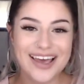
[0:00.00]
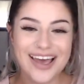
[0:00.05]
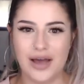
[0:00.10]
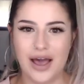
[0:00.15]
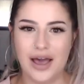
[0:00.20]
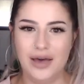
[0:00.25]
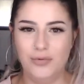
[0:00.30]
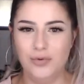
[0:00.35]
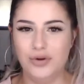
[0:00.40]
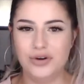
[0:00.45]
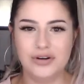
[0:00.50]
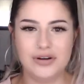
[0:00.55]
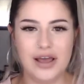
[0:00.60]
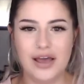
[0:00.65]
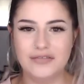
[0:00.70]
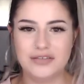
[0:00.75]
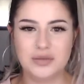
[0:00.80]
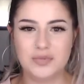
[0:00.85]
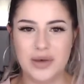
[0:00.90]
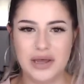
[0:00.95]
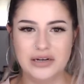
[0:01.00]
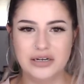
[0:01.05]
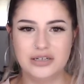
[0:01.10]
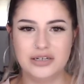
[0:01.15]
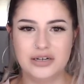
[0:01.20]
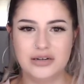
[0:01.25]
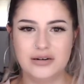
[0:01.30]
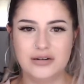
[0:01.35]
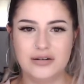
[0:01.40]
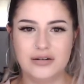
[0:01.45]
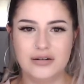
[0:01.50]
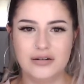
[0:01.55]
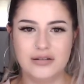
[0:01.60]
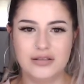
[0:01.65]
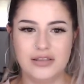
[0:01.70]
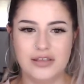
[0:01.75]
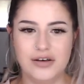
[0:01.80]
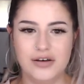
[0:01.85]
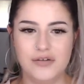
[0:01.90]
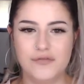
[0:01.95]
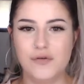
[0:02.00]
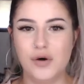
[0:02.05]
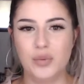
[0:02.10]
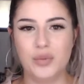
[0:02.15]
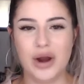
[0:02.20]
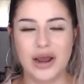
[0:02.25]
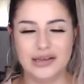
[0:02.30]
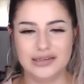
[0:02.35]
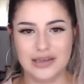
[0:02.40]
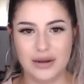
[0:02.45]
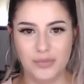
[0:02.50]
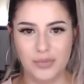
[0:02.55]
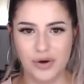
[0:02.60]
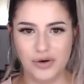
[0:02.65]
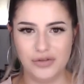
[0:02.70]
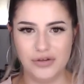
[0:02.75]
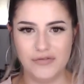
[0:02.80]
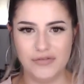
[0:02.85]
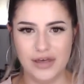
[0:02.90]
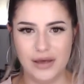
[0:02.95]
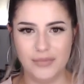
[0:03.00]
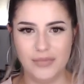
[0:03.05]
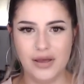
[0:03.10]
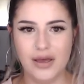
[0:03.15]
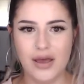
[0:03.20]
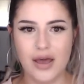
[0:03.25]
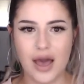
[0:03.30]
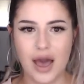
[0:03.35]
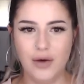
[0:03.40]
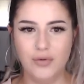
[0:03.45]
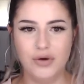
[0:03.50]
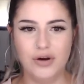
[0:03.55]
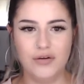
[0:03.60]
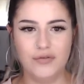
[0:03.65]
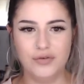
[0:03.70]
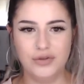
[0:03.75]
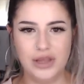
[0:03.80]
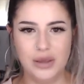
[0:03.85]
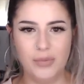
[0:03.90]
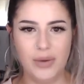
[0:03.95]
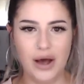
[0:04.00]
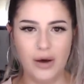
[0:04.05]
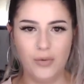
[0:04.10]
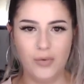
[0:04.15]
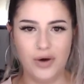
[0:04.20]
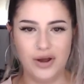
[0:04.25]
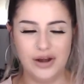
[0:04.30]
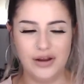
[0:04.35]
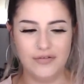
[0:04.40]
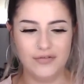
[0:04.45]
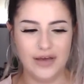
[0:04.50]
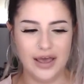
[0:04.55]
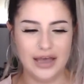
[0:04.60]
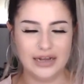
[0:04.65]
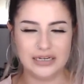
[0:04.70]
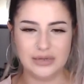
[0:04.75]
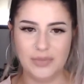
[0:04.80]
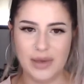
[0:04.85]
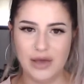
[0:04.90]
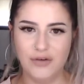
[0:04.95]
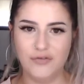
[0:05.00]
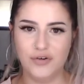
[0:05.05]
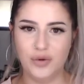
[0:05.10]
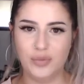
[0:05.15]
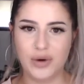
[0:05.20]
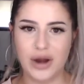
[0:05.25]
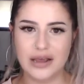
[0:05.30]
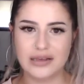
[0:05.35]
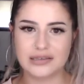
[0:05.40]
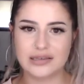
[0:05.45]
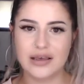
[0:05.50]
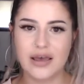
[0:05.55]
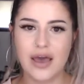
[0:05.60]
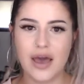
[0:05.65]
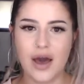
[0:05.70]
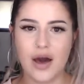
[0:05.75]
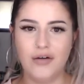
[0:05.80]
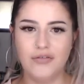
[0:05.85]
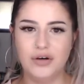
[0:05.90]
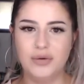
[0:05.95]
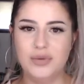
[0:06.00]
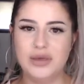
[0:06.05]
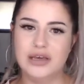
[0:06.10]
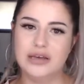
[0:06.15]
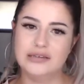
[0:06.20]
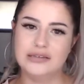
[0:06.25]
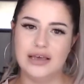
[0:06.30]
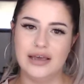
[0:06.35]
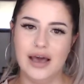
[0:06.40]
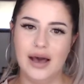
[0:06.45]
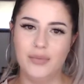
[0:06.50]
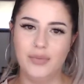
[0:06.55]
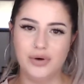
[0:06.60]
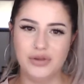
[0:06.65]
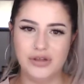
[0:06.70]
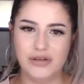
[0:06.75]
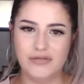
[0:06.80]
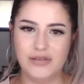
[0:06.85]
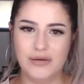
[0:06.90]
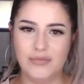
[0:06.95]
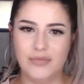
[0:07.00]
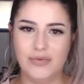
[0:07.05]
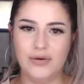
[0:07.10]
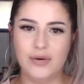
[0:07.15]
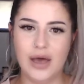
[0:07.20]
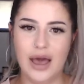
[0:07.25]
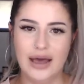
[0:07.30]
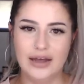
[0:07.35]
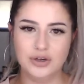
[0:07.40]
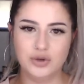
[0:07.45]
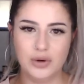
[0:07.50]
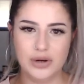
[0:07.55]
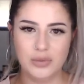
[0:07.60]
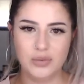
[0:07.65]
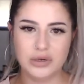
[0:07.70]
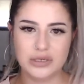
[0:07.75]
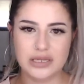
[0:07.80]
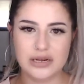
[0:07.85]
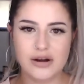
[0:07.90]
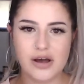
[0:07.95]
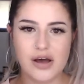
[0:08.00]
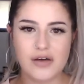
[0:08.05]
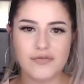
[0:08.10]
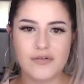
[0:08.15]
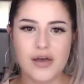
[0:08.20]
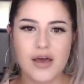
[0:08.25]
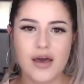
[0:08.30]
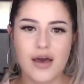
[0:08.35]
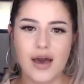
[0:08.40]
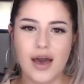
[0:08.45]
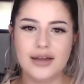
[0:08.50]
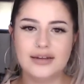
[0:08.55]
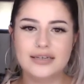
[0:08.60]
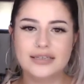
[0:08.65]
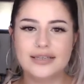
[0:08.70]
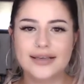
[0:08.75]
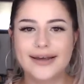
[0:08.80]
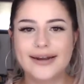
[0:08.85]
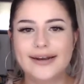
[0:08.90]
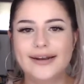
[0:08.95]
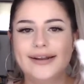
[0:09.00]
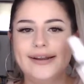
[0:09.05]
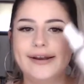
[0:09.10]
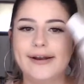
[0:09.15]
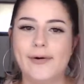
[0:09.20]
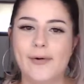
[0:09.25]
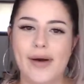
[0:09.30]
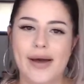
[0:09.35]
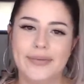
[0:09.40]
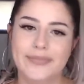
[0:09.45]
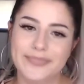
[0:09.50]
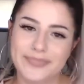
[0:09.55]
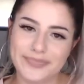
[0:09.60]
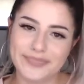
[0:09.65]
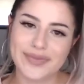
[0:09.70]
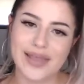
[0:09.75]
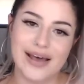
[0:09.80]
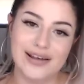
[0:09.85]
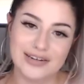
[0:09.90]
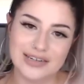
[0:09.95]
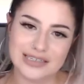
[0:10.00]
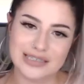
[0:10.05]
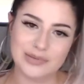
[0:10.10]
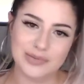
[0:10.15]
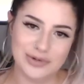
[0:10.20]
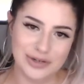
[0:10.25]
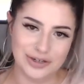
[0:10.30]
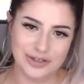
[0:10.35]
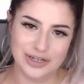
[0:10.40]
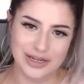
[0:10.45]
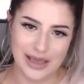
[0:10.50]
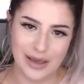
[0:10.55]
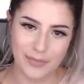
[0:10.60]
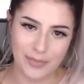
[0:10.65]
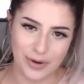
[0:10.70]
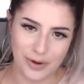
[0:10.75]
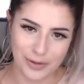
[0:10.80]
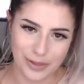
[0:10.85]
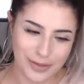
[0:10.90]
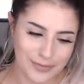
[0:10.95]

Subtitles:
I wouldn't have spent the full price on both of them. I would have only bought one if I had to pay full price. However, because I got both of them at 20% off, I decided, you know what, I'll just splurge and get both.